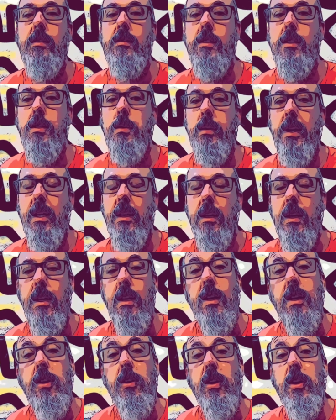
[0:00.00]
do it,
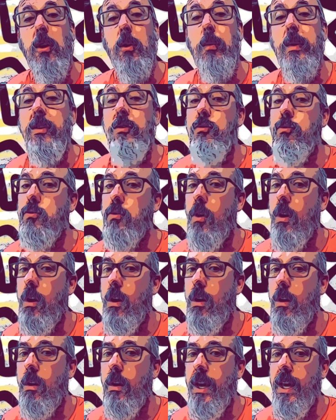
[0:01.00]
you can always
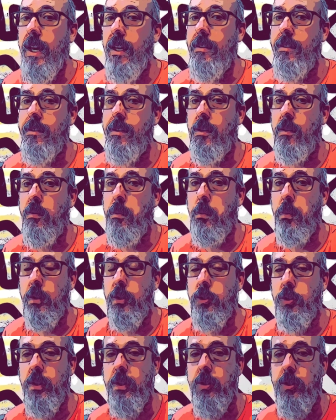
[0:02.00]
draw a
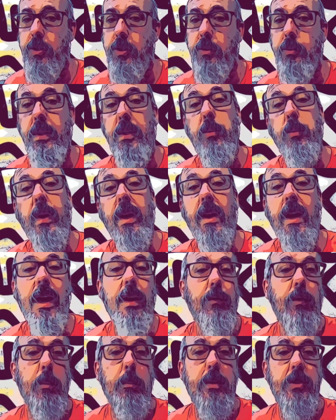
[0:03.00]
self-portrait too with
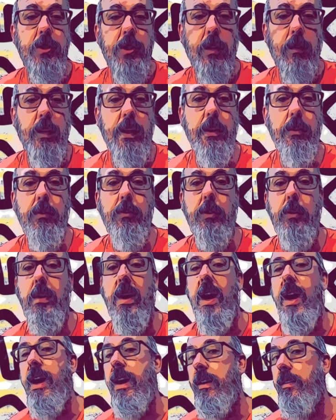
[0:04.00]
whatever materials you
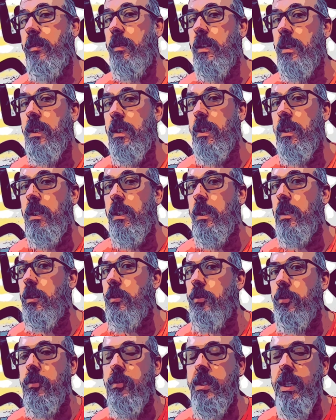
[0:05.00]
have.
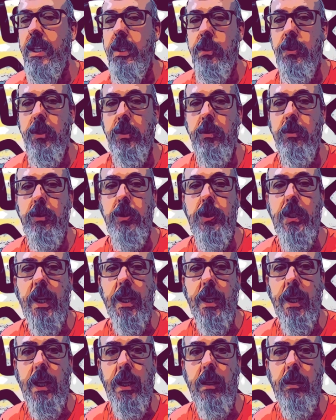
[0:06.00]
So stay tuned, check
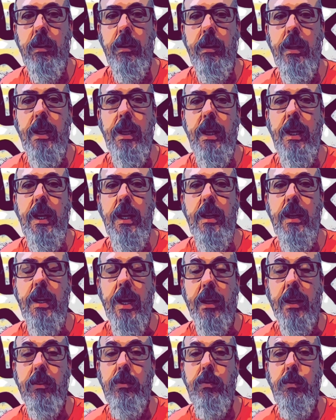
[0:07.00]
out the
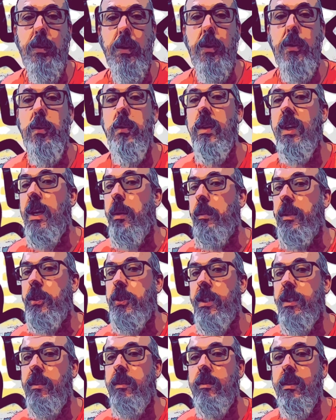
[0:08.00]
next few
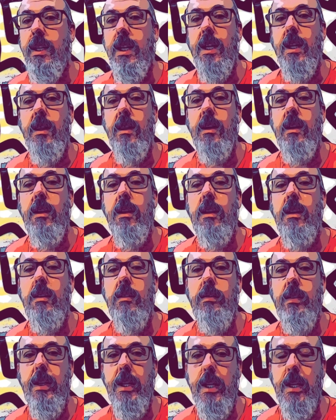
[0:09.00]
images in the
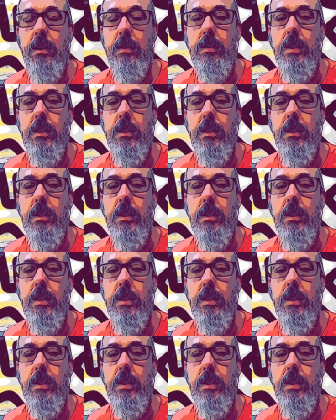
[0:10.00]
video.